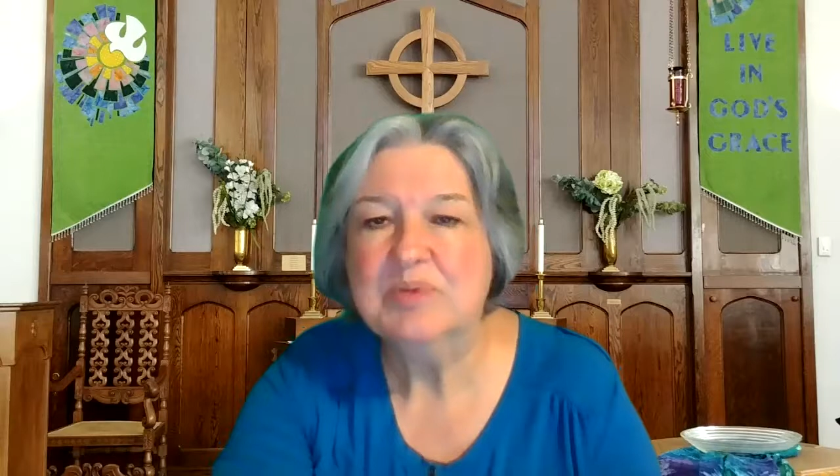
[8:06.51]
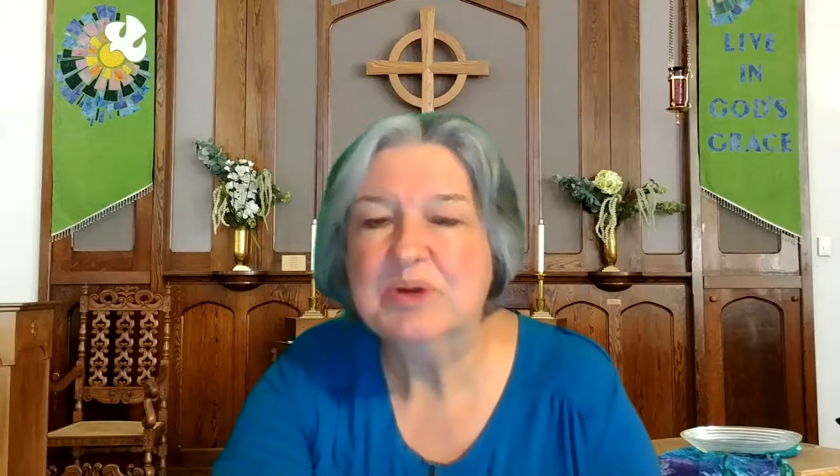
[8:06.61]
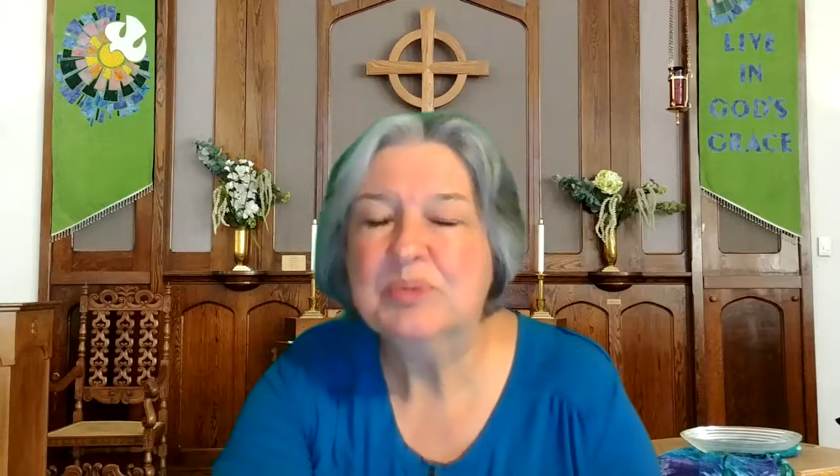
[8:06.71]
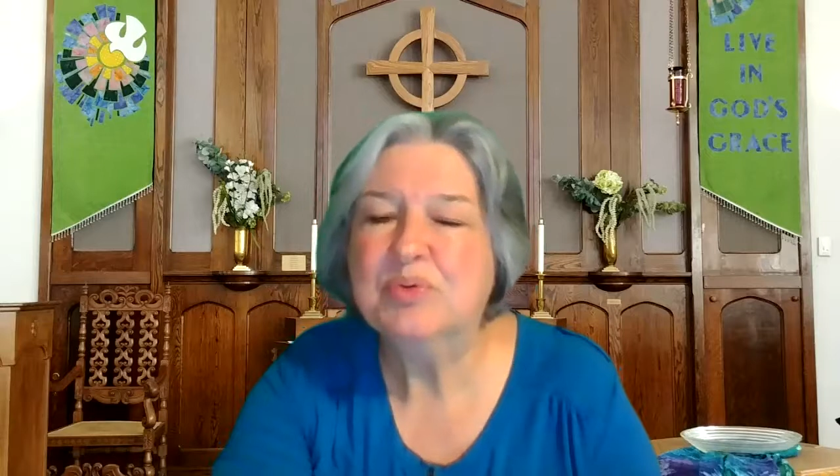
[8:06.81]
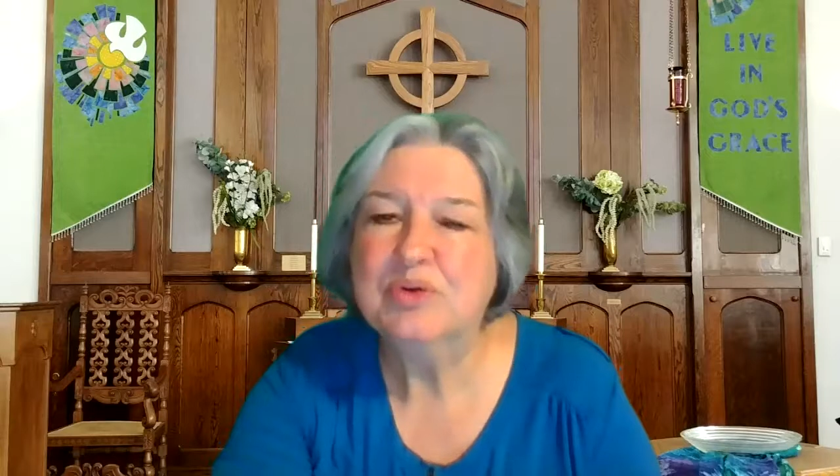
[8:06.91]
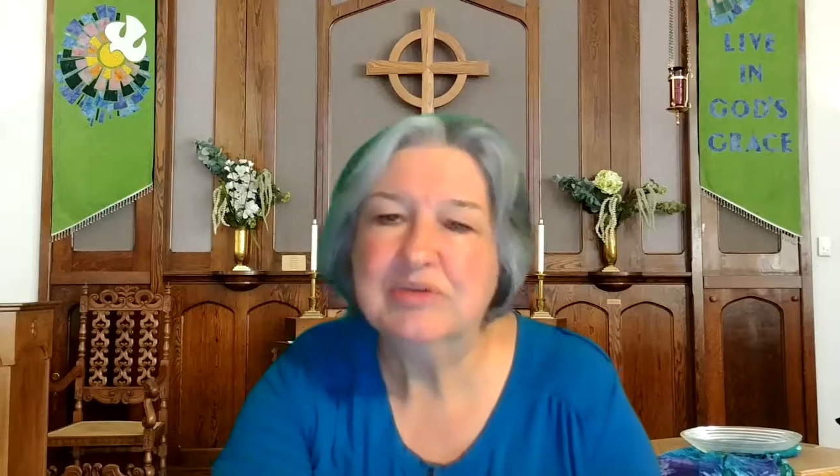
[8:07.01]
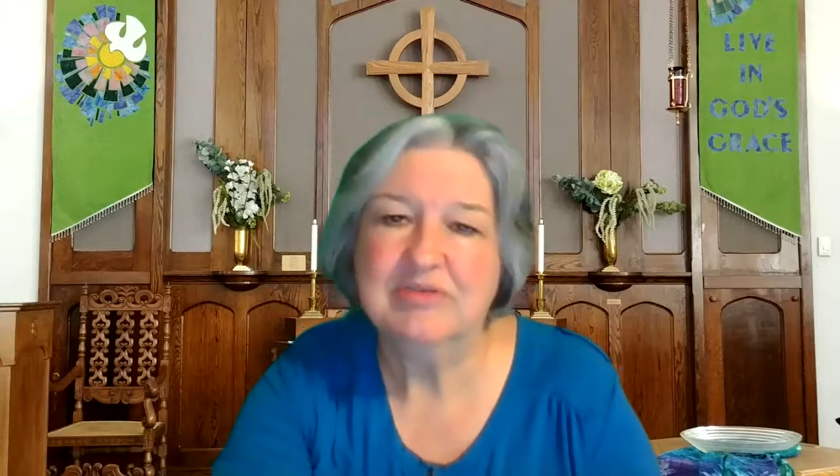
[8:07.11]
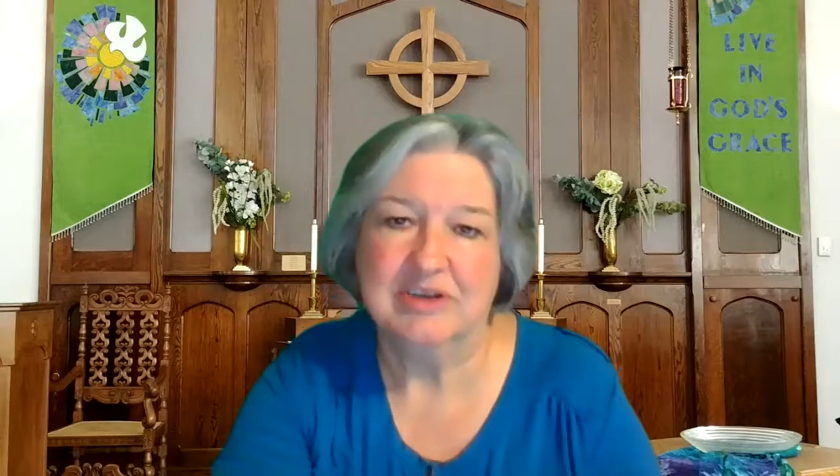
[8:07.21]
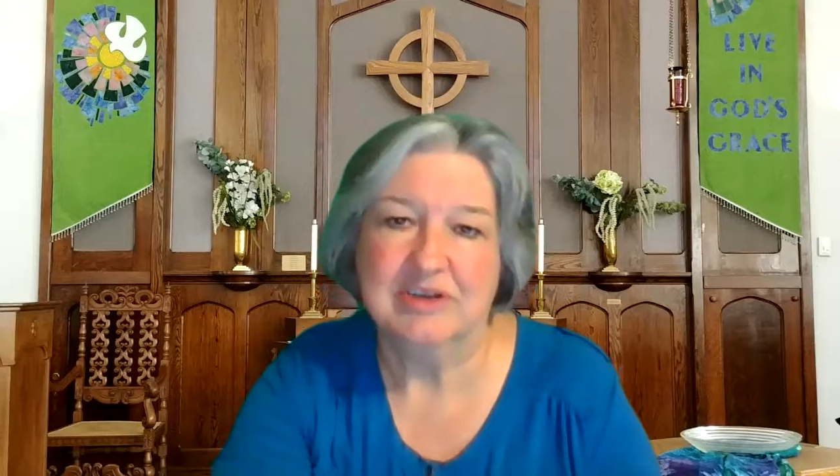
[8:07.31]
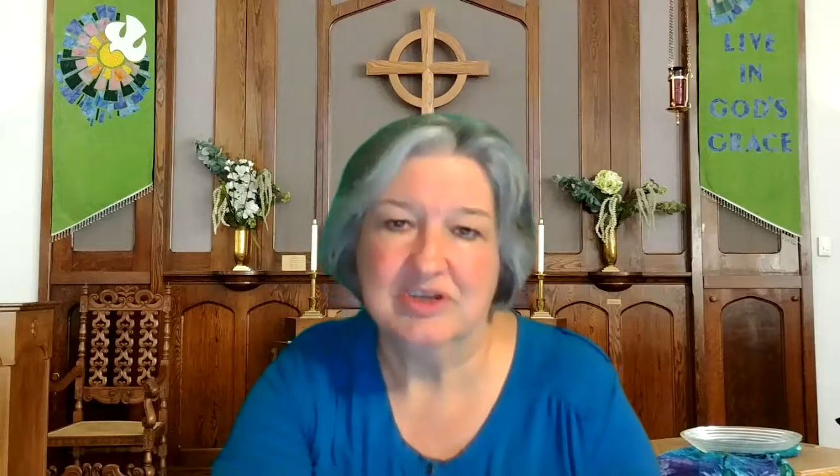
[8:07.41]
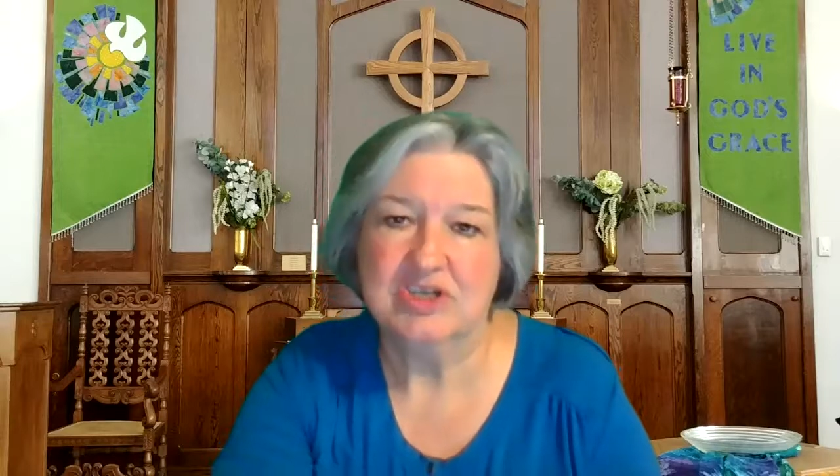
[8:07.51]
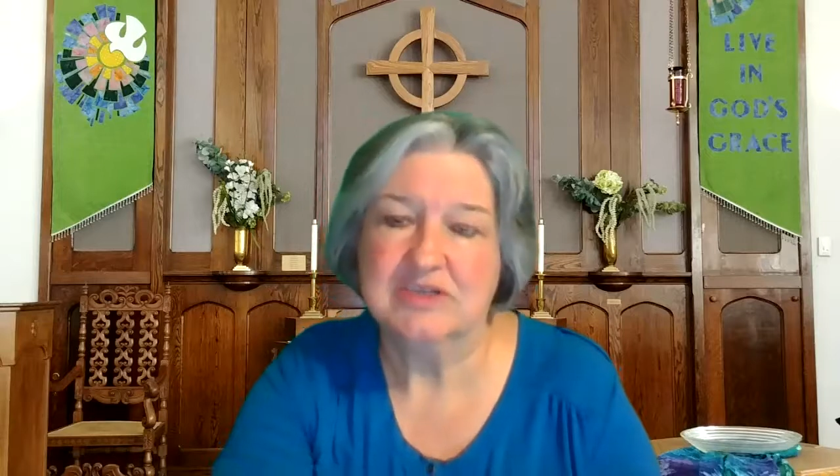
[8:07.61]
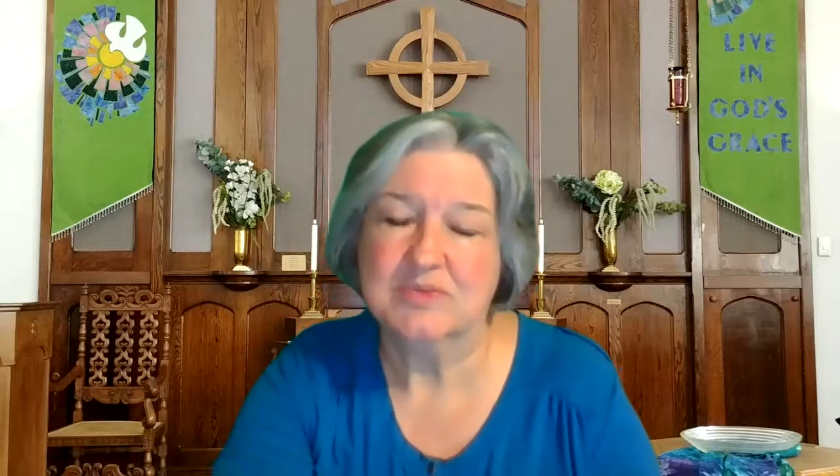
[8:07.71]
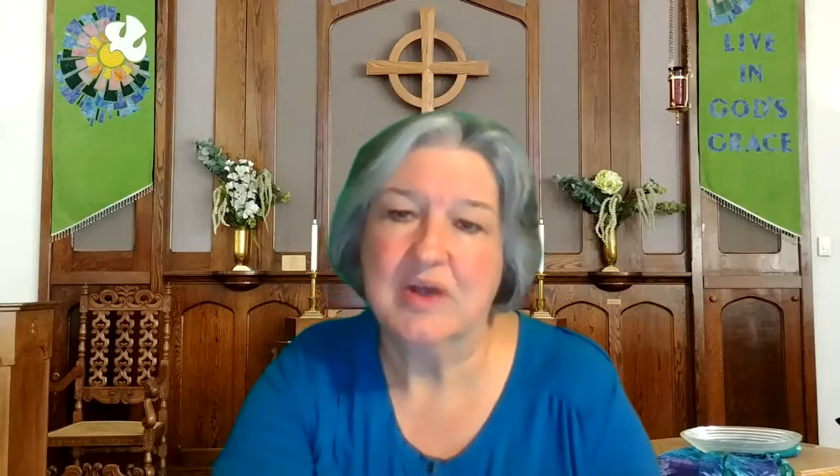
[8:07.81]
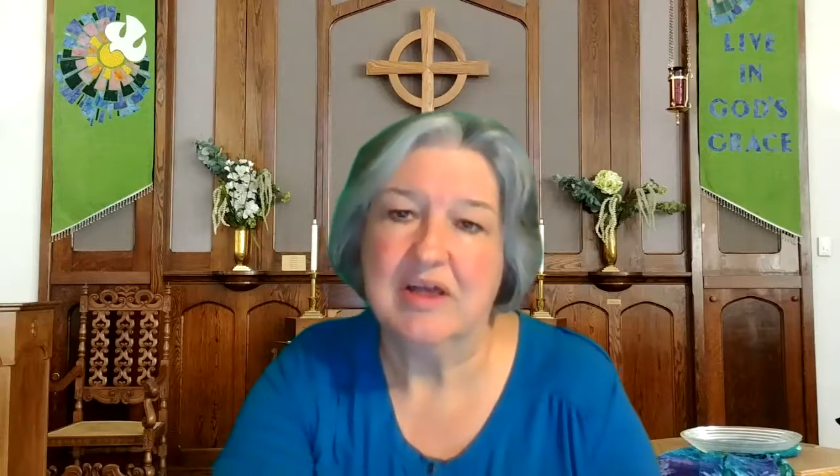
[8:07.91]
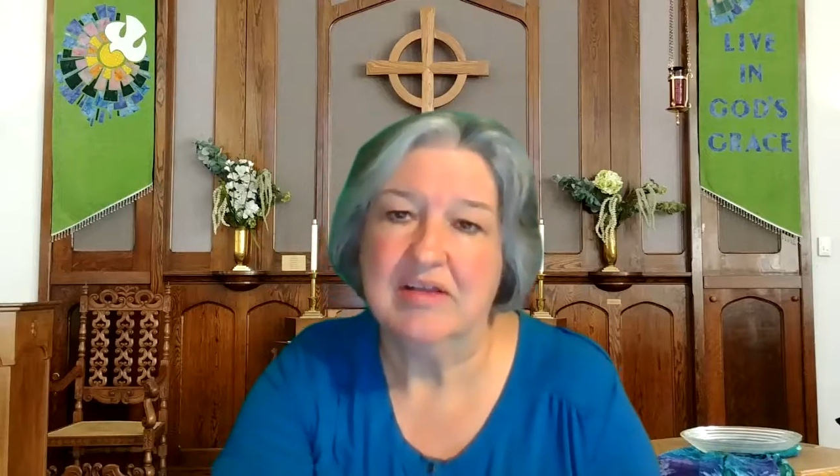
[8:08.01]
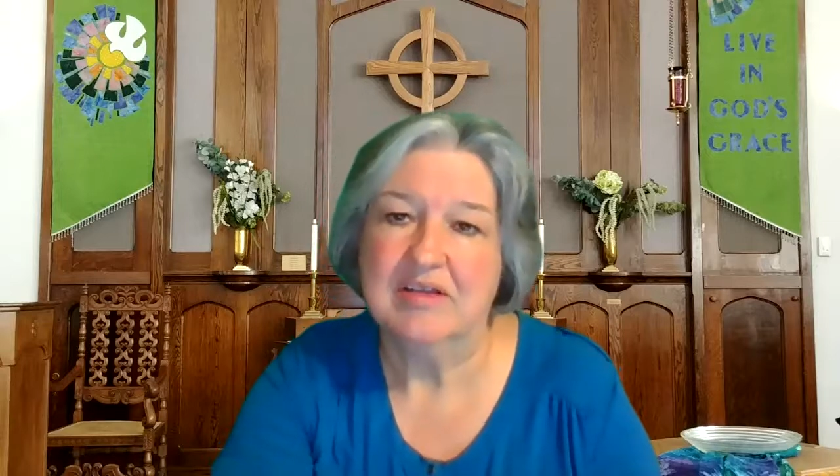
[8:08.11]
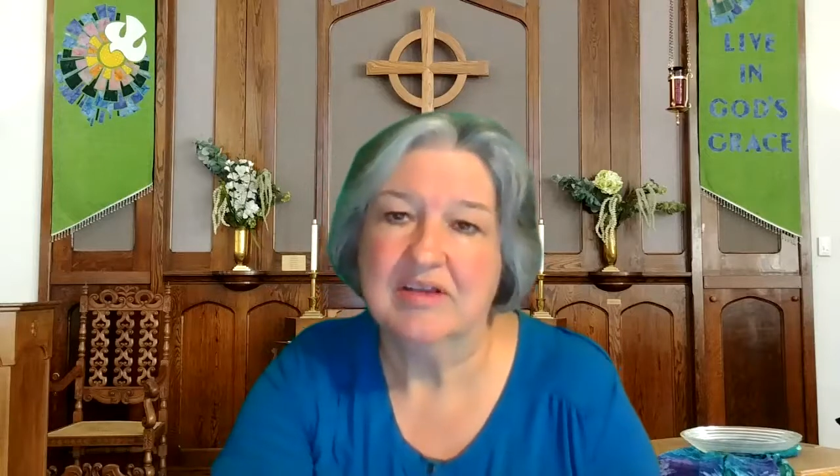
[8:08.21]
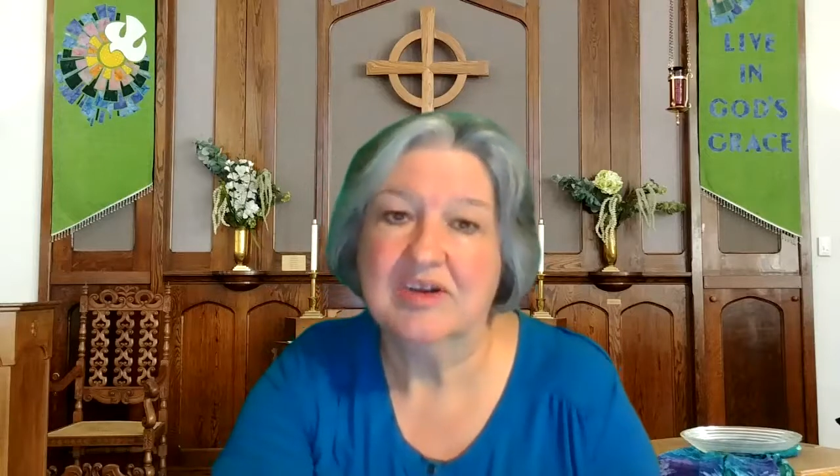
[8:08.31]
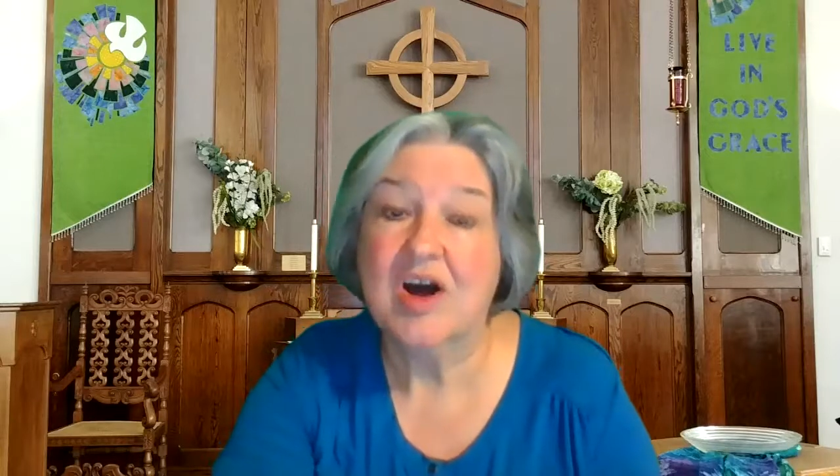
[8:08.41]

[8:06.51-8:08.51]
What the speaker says: but a privilege as well.